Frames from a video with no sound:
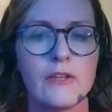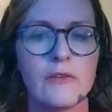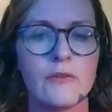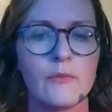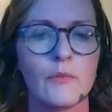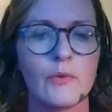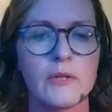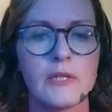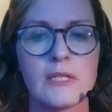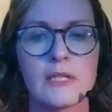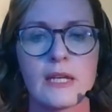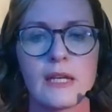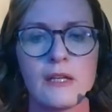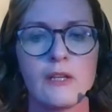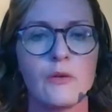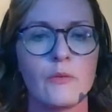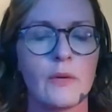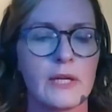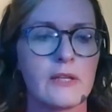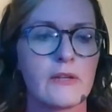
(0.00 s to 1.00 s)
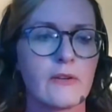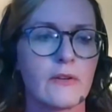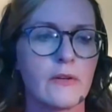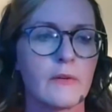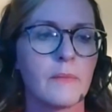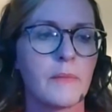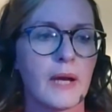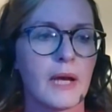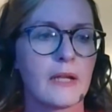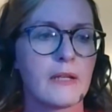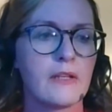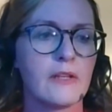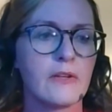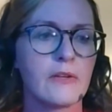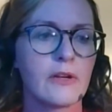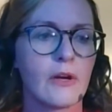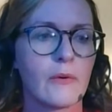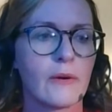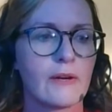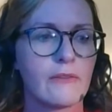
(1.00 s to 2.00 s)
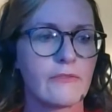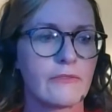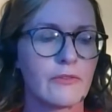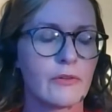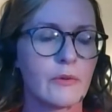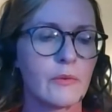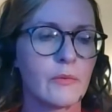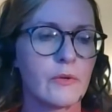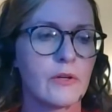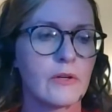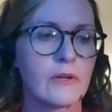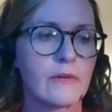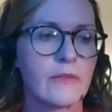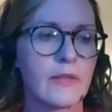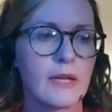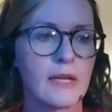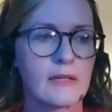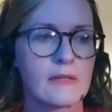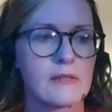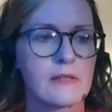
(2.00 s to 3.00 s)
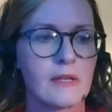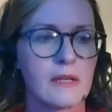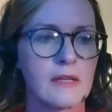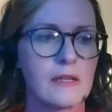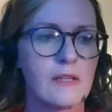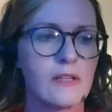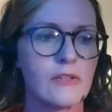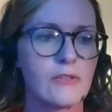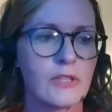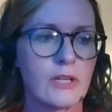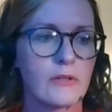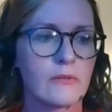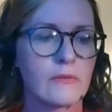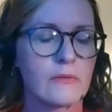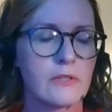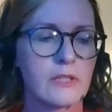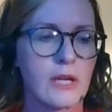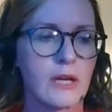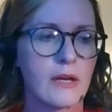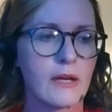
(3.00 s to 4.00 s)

one day you wake up and you go out for a walk, the next day you don't,